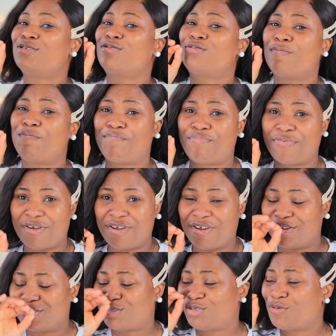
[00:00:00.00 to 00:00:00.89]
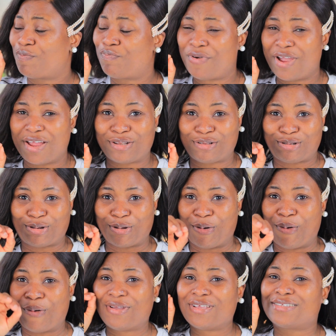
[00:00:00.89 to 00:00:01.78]
Super
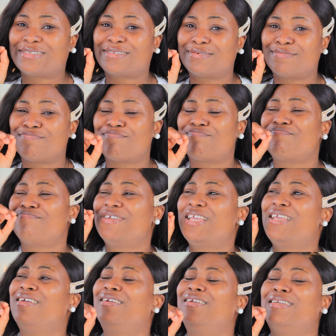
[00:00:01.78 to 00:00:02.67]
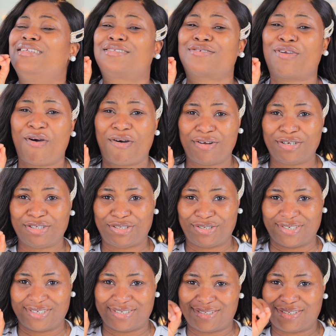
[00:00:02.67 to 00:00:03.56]
though. It's
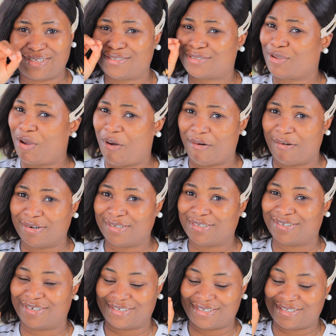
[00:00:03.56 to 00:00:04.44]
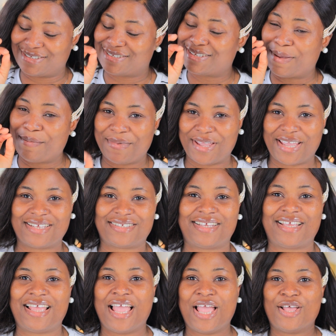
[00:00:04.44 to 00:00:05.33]
gorgeous, it's
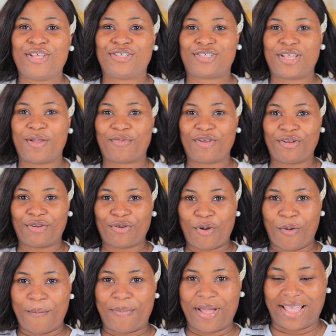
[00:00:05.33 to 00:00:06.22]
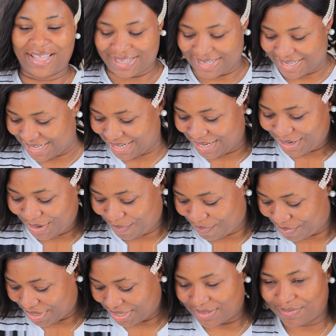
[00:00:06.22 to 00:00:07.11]
amazing. So I'm gonna go back a little
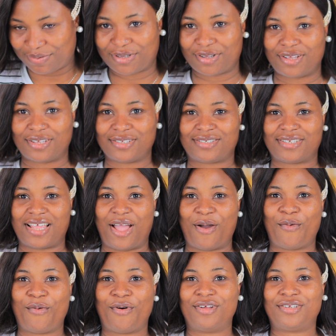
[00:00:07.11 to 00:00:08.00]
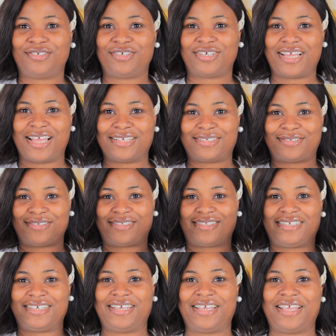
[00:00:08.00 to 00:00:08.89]
bit because I want you guys to
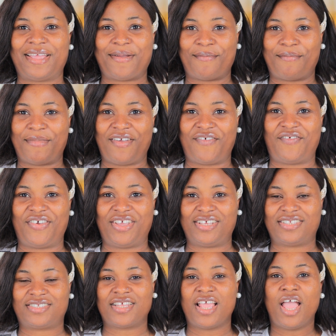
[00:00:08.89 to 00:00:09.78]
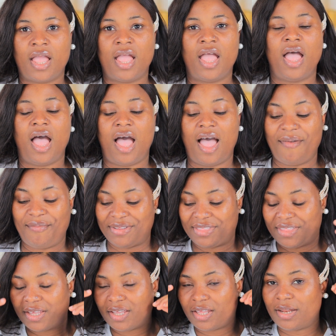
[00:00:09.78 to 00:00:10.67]
see my face. I've
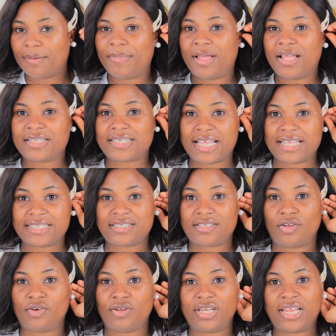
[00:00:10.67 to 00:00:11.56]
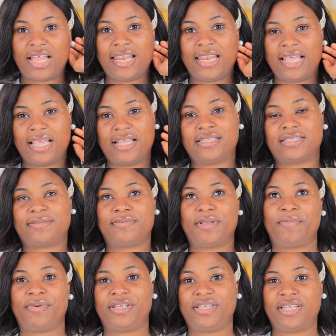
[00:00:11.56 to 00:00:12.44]
been thinking about getting another lens,
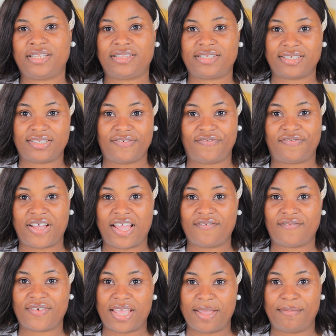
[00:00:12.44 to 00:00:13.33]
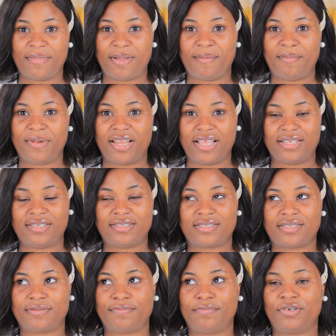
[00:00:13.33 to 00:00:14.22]
maybe the 35mm
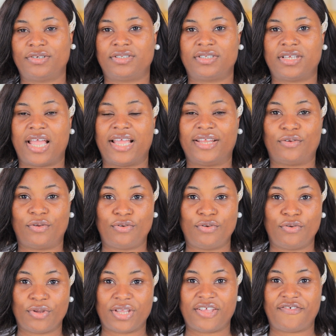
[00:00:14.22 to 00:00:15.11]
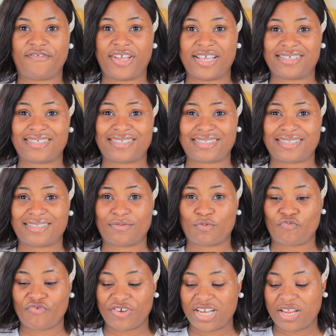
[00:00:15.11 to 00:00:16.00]
lens, but I don't know if I
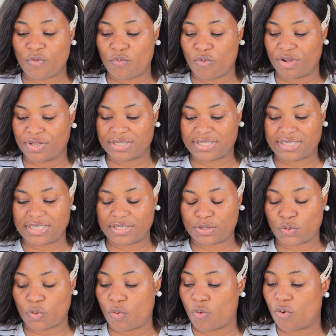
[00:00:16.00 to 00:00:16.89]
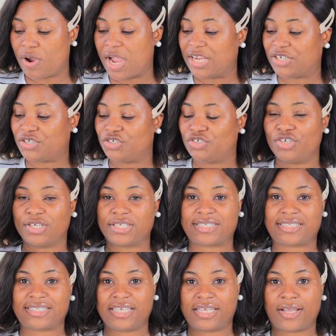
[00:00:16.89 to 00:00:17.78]
really want it, or I should
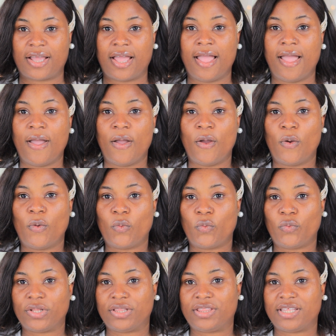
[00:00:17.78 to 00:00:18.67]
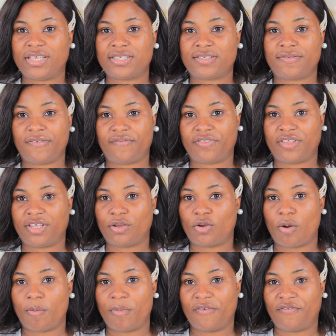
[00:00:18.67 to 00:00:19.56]
just stick with this
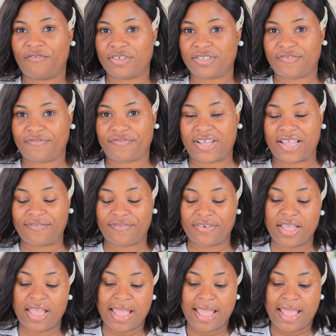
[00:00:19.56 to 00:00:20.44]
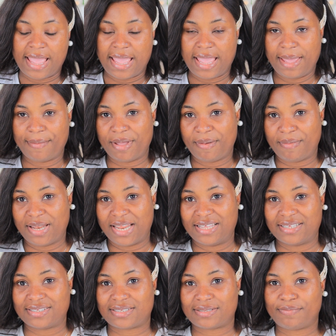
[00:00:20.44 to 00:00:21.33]
15.45 mm
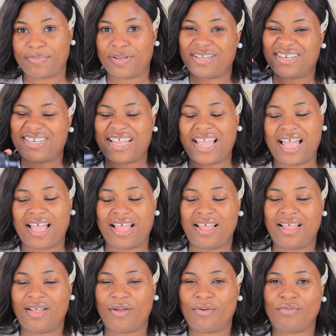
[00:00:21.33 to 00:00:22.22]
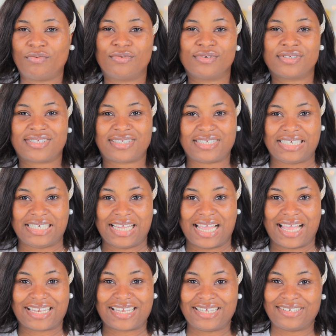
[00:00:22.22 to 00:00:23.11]
lens. But yeah, we'll see
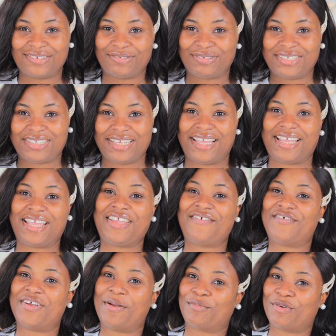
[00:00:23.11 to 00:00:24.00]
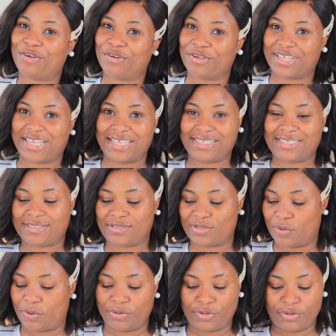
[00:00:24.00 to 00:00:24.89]
at the end of the day if I'm gonna get it
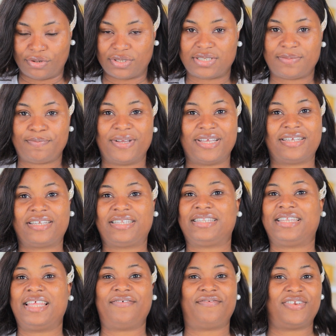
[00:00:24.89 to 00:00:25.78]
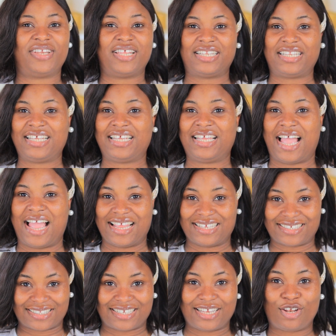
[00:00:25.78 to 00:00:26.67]
or not. But definitely
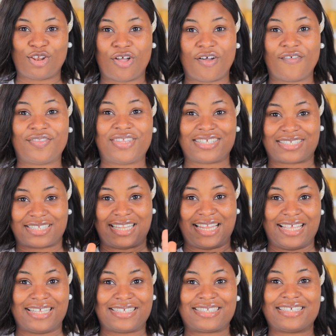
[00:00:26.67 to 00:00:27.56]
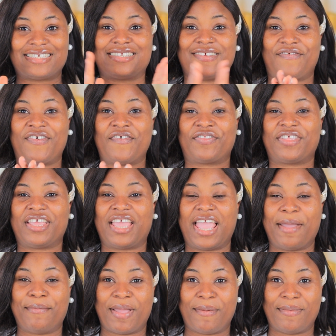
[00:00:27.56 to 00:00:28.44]
I still love this lens. It's the 50
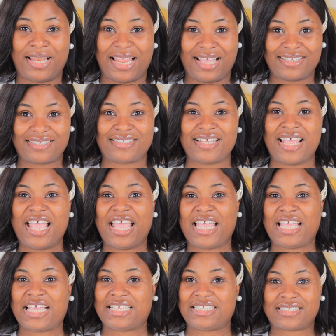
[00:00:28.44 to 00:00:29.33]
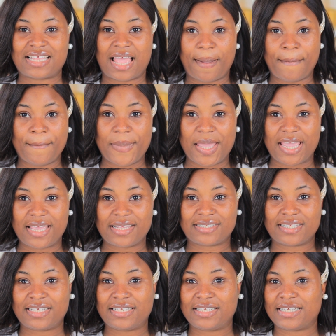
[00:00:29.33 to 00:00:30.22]
mm lens. It's
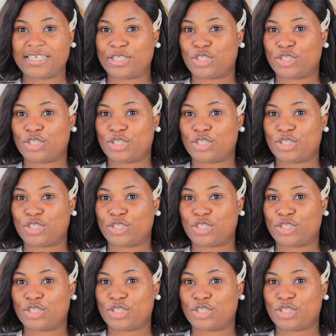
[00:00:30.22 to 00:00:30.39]
amazing.